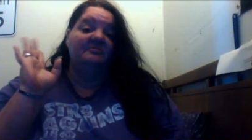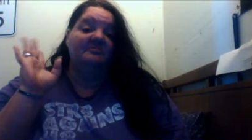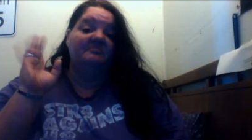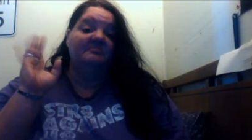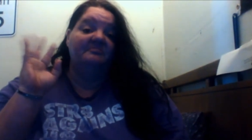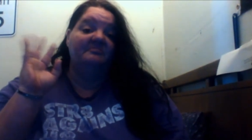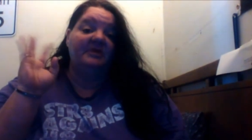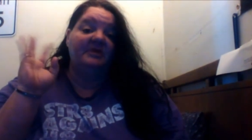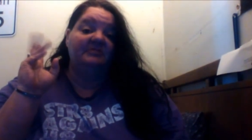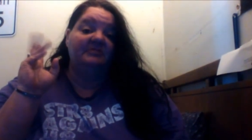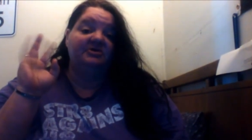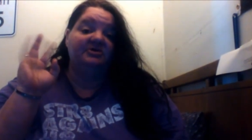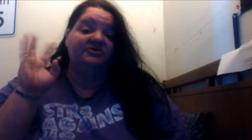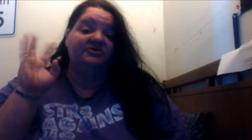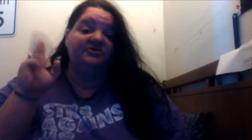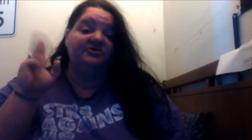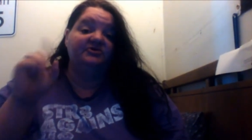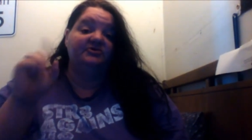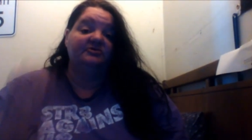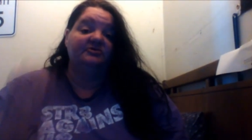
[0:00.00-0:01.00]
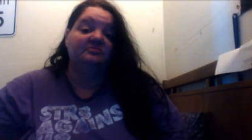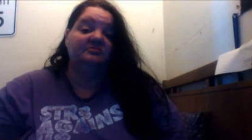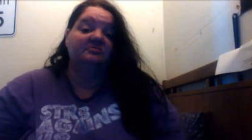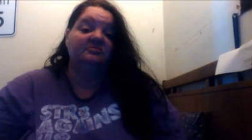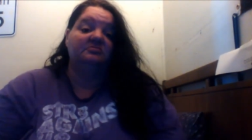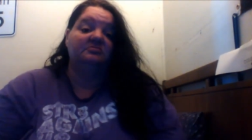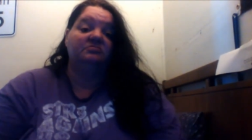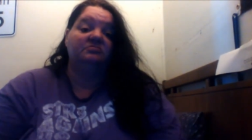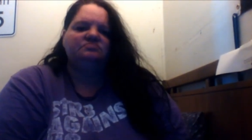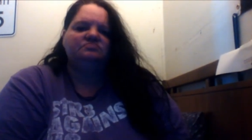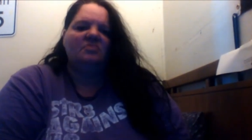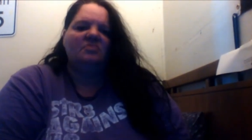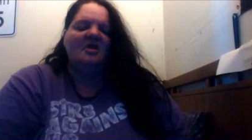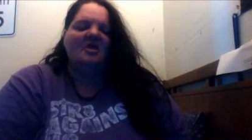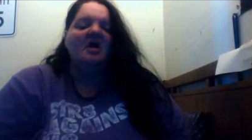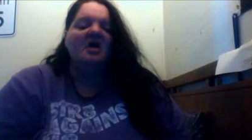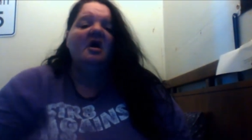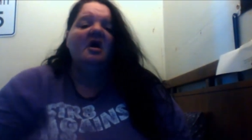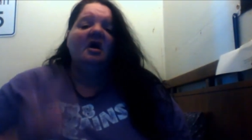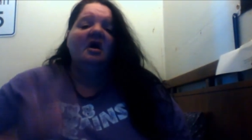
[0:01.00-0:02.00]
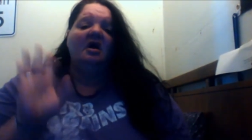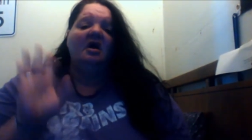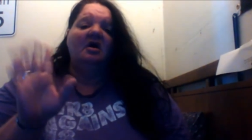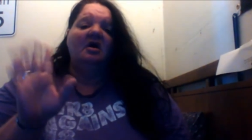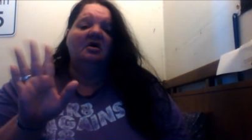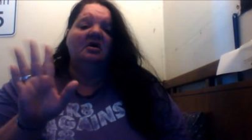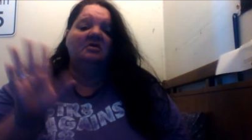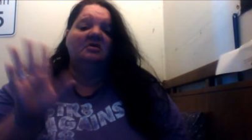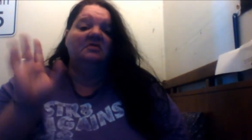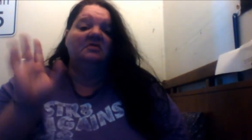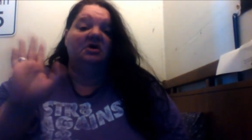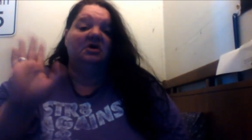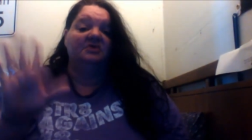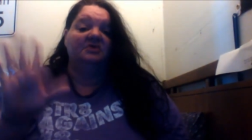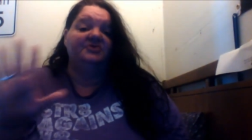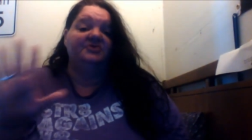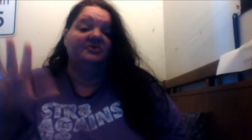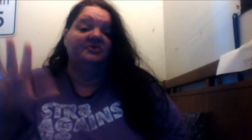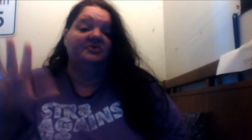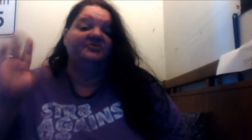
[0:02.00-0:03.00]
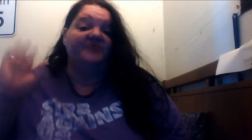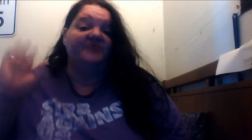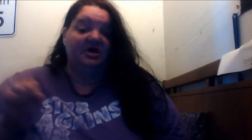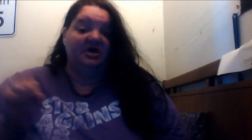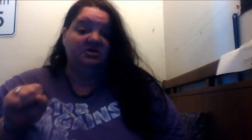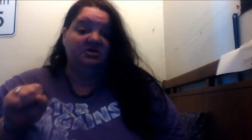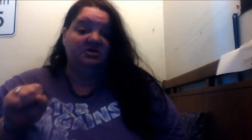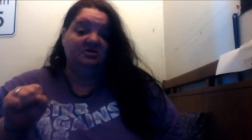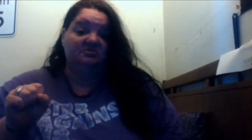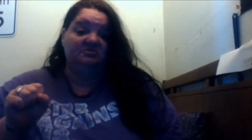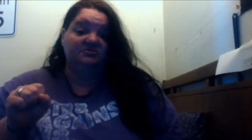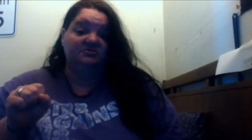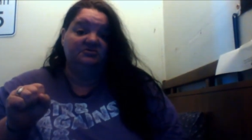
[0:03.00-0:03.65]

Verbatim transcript: Bye, bitches. Oh, also, side note.